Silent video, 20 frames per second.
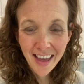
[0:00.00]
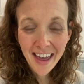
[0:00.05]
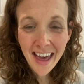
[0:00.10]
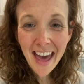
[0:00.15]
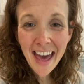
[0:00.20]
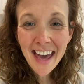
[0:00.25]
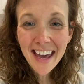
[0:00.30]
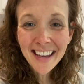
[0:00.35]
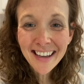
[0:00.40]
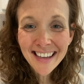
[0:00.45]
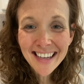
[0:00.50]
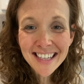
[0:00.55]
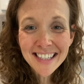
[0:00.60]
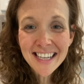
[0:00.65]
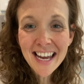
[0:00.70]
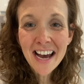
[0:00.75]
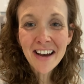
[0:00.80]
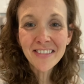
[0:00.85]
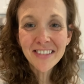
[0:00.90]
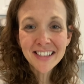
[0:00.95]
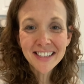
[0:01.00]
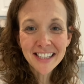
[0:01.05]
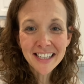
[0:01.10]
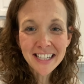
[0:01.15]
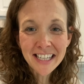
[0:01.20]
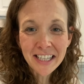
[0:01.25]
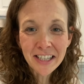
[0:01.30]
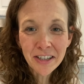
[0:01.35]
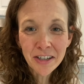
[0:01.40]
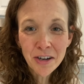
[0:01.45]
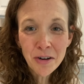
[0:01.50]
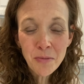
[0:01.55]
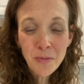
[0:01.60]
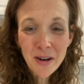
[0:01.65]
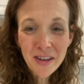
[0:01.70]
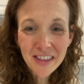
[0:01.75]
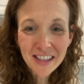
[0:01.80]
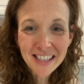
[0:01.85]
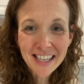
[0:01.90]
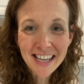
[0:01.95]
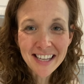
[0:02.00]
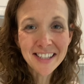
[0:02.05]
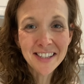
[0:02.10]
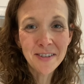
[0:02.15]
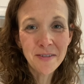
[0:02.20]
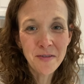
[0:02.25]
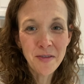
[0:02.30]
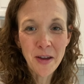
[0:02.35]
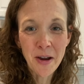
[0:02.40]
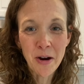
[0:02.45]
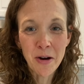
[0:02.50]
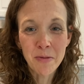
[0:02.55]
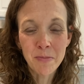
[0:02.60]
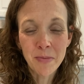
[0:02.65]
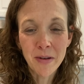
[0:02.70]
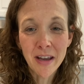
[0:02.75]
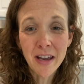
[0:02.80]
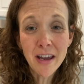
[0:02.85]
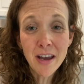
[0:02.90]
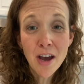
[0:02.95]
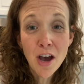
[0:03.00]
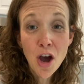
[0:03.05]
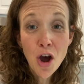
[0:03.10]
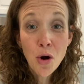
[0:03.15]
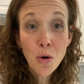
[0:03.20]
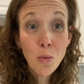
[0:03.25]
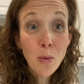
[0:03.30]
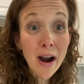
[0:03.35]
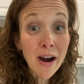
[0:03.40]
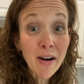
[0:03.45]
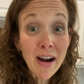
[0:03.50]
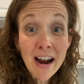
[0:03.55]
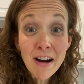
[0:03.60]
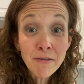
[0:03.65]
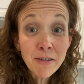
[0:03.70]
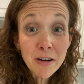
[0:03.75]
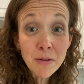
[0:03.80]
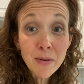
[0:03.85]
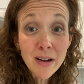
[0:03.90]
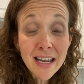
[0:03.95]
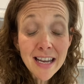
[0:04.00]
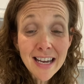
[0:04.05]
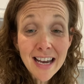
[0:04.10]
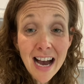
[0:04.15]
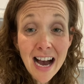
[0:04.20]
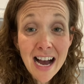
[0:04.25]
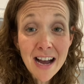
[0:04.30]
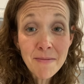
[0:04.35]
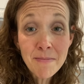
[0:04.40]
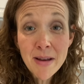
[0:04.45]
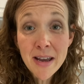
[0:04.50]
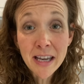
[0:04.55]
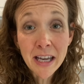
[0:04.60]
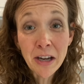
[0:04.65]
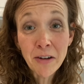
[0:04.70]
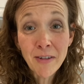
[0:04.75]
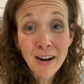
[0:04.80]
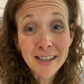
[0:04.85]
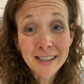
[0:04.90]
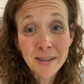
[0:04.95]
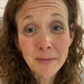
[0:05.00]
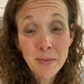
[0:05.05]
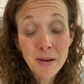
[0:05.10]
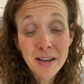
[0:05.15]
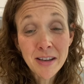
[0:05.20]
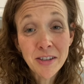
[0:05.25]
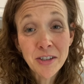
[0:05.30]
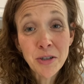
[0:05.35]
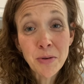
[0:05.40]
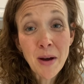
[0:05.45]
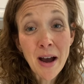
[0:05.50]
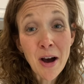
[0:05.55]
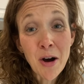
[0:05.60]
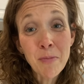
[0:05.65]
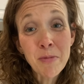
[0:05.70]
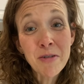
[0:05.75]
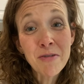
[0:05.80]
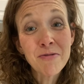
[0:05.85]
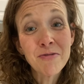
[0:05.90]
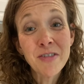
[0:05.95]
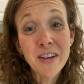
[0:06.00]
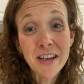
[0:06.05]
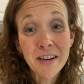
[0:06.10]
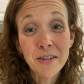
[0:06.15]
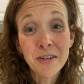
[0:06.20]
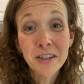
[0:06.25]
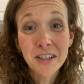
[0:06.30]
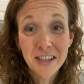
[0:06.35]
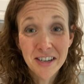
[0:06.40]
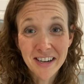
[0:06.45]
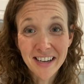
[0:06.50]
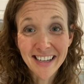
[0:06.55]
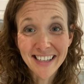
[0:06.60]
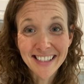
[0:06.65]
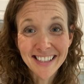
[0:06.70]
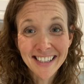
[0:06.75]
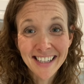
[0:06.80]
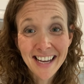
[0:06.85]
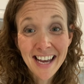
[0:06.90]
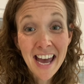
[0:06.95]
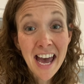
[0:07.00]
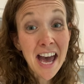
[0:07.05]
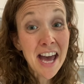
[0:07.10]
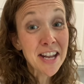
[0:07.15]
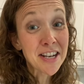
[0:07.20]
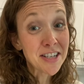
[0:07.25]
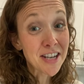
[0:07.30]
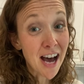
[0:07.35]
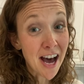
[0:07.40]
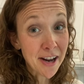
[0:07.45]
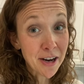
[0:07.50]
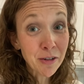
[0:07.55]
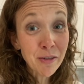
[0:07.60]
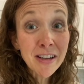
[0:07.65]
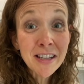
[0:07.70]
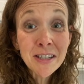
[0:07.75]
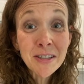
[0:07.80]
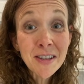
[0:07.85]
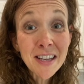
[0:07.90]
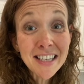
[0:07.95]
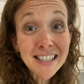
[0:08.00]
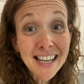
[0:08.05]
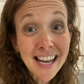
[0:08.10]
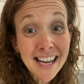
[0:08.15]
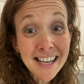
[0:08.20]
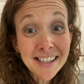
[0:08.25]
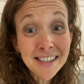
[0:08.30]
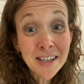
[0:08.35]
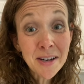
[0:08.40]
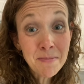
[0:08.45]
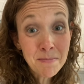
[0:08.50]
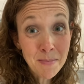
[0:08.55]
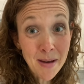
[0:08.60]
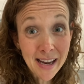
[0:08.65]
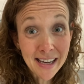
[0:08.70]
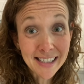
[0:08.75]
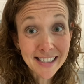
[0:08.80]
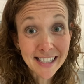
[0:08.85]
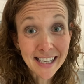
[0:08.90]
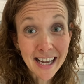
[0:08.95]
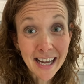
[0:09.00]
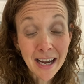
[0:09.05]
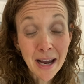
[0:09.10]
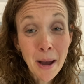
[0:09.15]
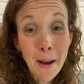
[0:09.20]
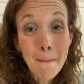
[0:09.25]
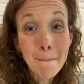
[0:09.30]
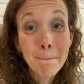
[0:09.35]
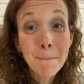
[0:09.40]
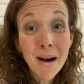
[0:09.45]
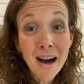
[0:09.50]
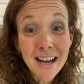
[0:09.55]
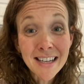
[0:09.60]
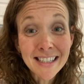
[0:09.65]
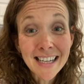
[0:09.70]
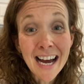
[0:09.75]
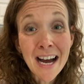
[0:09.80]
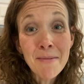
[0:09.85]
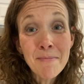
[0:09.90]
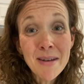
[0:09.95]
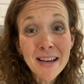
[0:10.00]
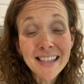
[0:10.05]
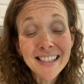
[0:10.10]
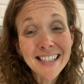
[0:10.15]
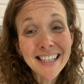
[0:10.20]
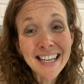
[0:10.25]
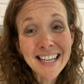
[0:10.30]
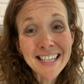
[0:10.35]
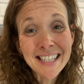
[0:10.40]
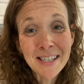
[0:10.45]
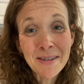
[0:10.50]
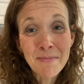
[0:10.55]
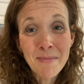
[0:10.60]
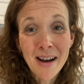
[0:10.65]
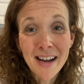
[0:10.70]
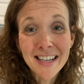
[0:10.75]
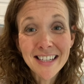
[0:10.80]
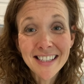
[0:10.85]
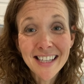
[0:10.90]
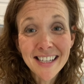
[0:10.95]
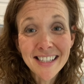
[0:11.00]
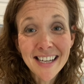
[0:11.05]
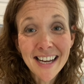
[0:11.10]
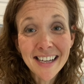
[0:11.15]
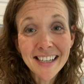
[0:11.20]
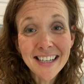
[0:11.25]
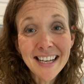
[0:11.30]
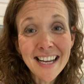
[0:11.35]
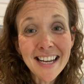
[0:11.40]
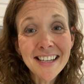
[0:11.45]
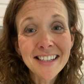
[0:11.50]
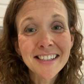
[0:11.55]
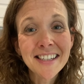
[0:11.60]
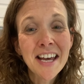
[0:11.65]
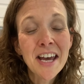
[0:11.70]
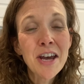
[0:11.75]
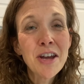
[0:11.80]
Hey, it's Allison here with A Taste of Therapy, where every week I'm making recipes to help you feel good. Not only do they taste amazing, but I'm mixing in some mindset techniques